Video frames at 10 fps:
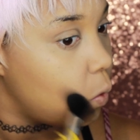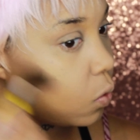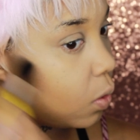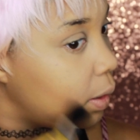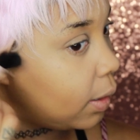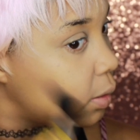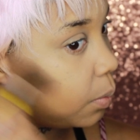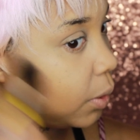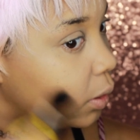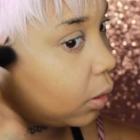So I like to
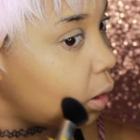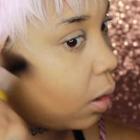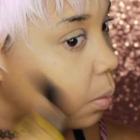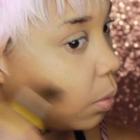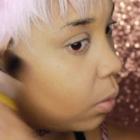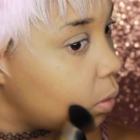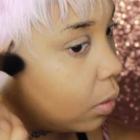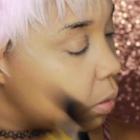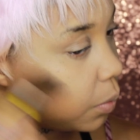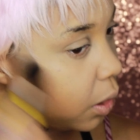blend it up.
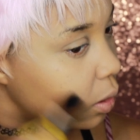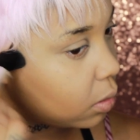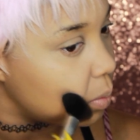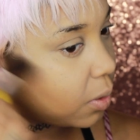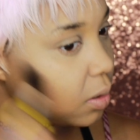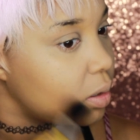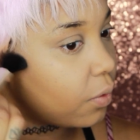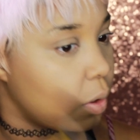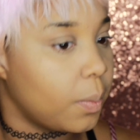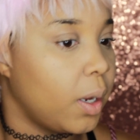I'm getting some of the
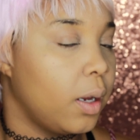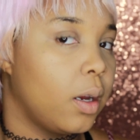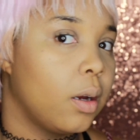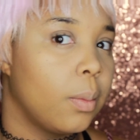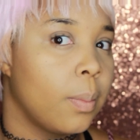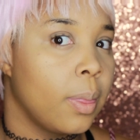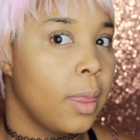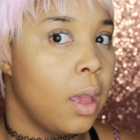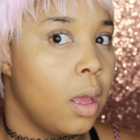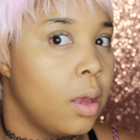stuff in my hair.
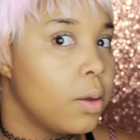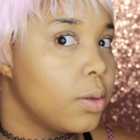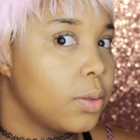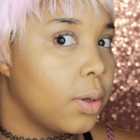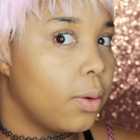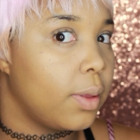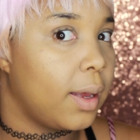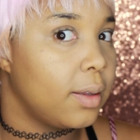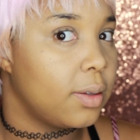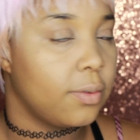So
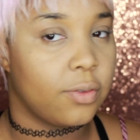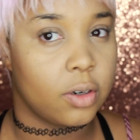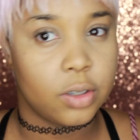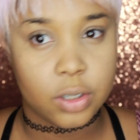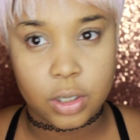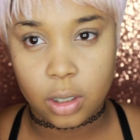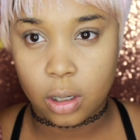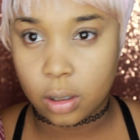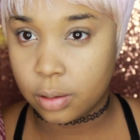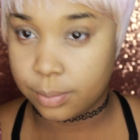that's the first cheek.